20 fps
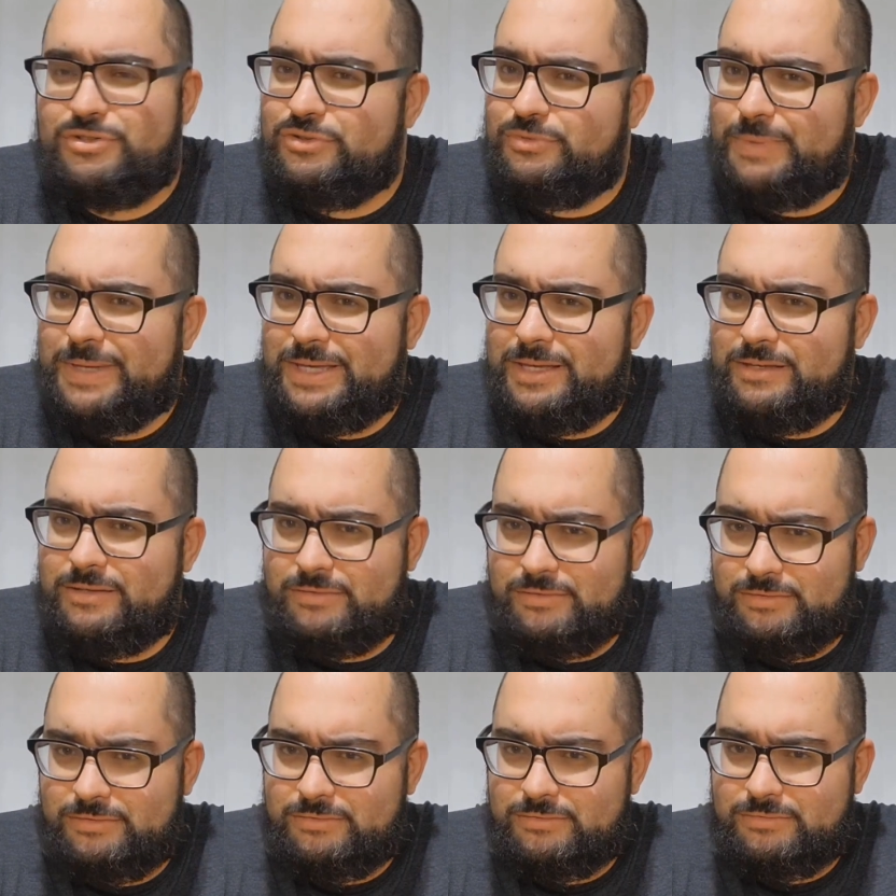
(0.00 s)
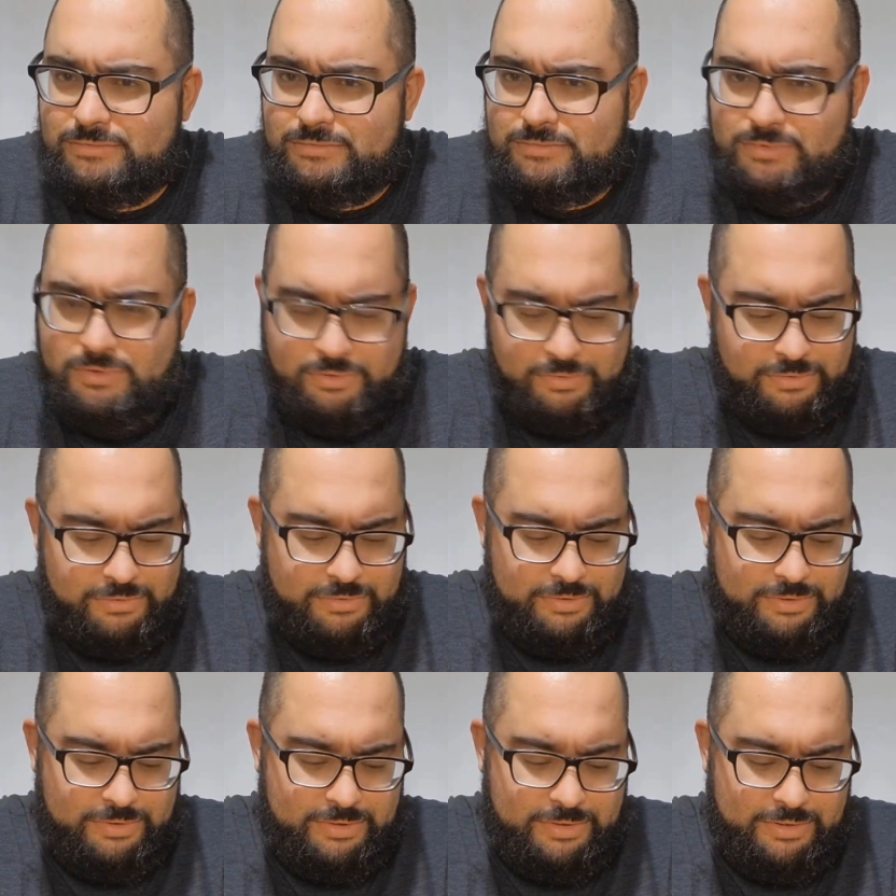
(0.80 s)
Tubi
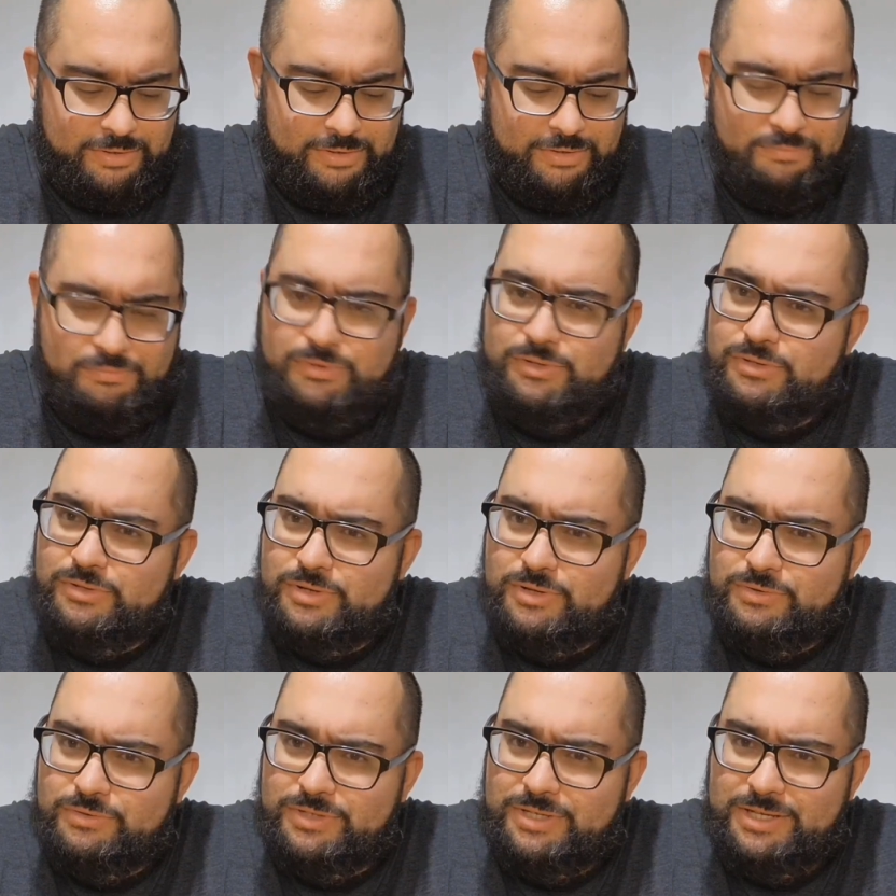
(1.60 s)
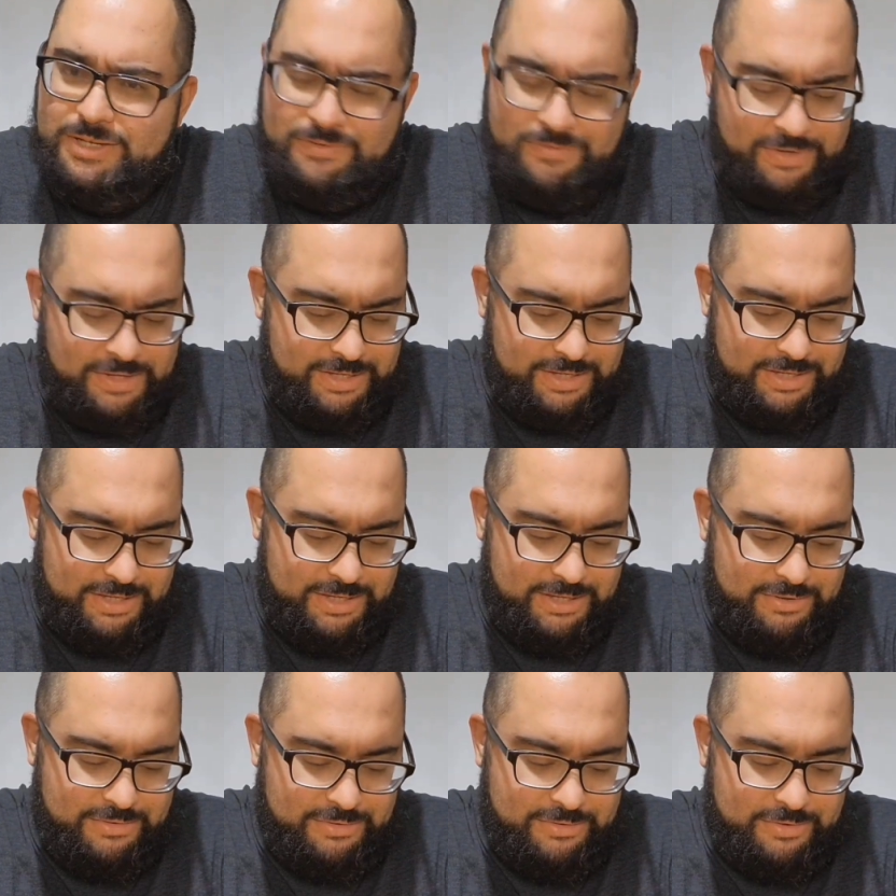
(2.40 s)
or Pluto TV
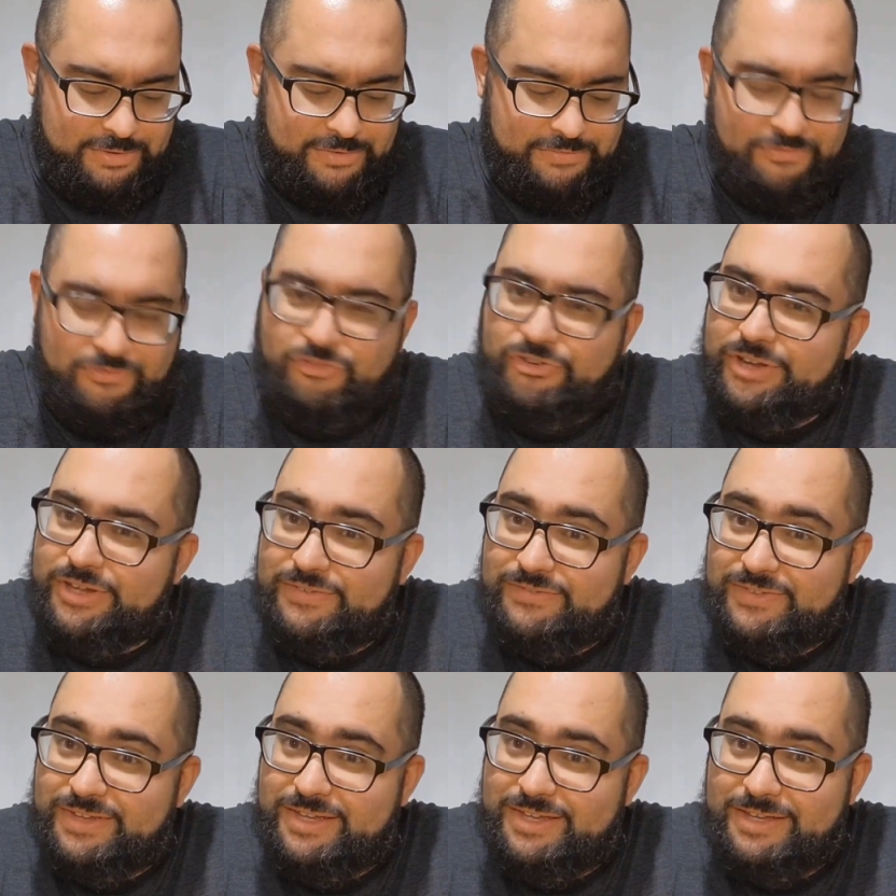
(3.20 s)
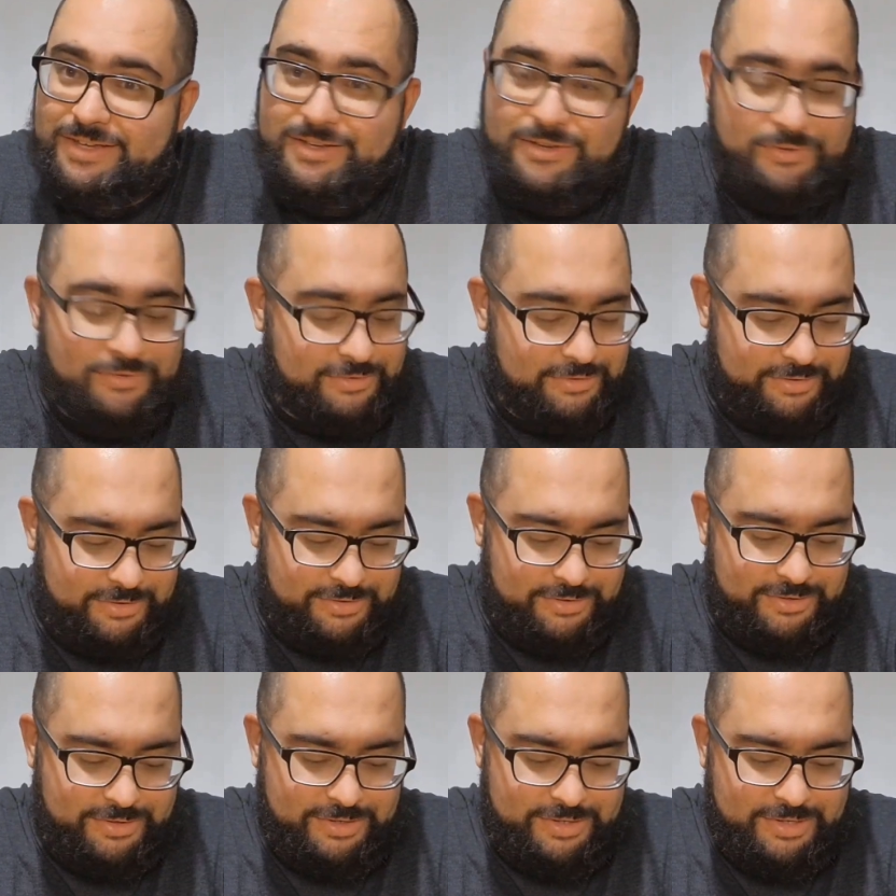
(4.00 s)
or Freevee
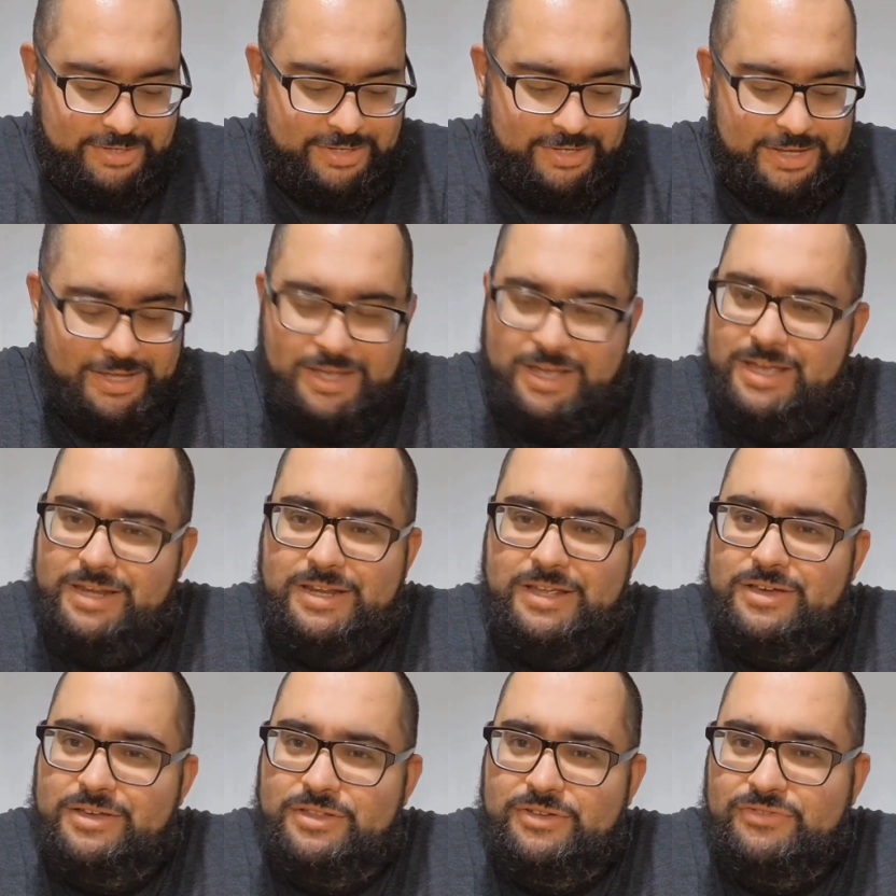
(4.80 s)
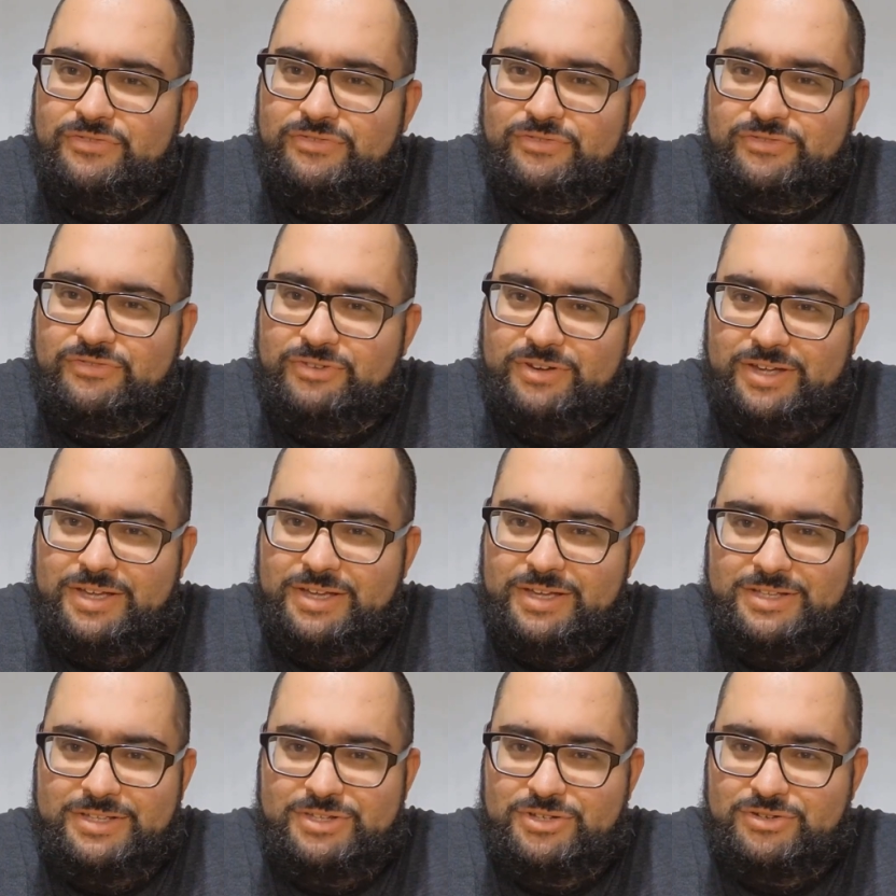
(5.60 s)
or any other
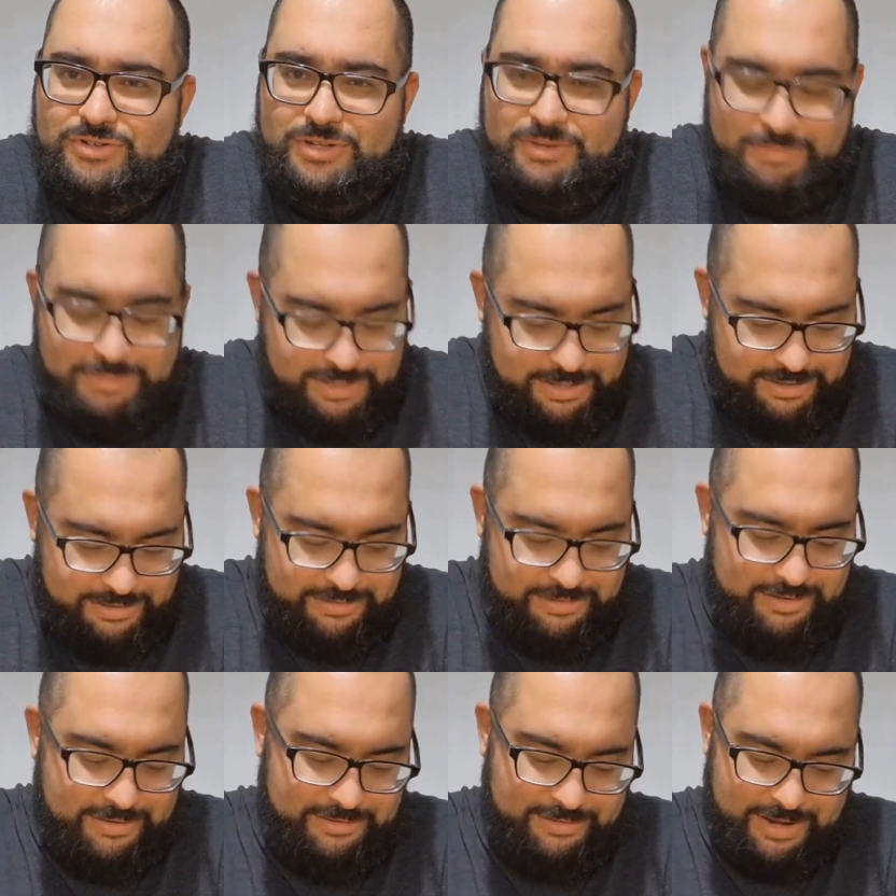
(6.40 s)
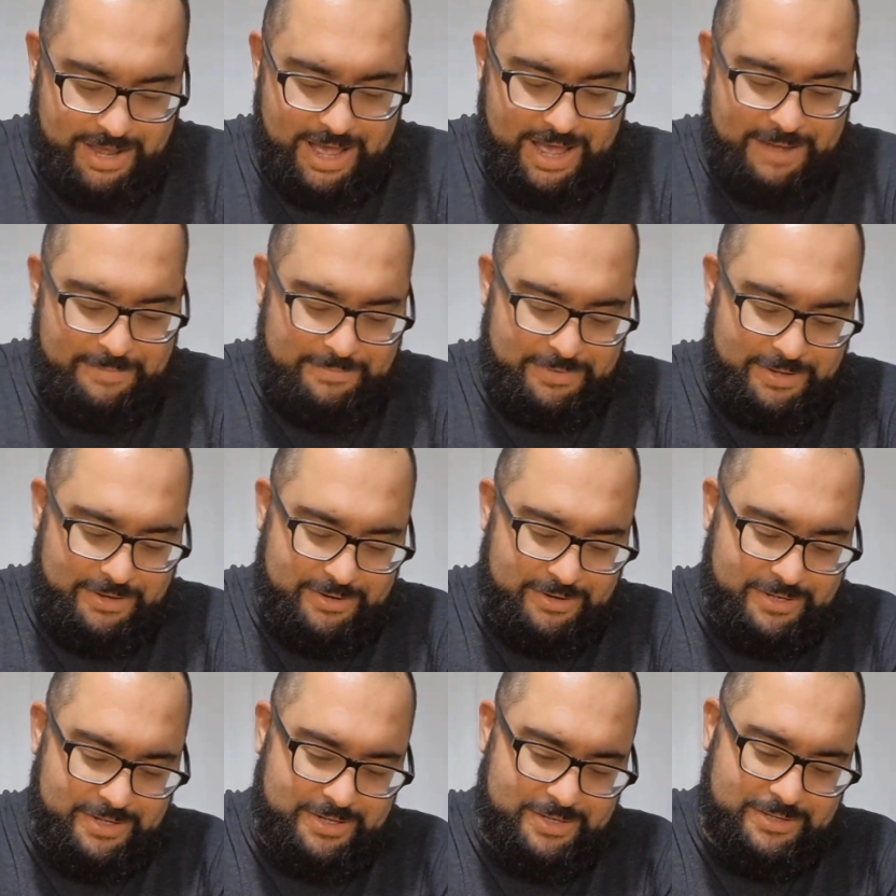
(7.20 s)
free streaming app
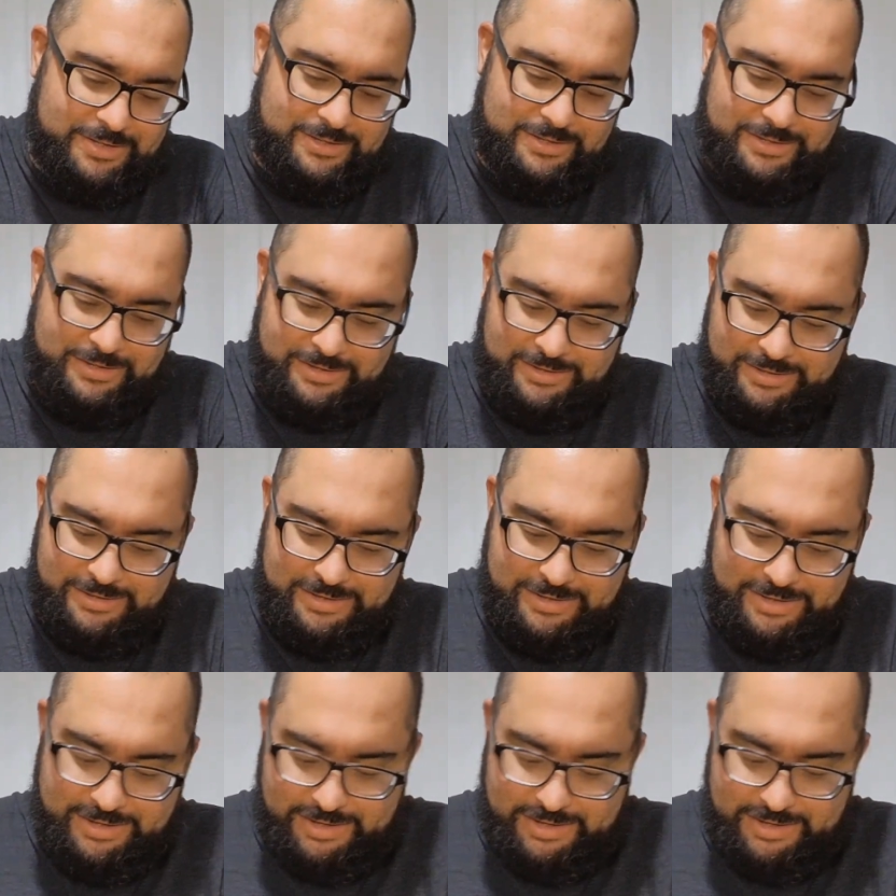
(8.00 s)
there is.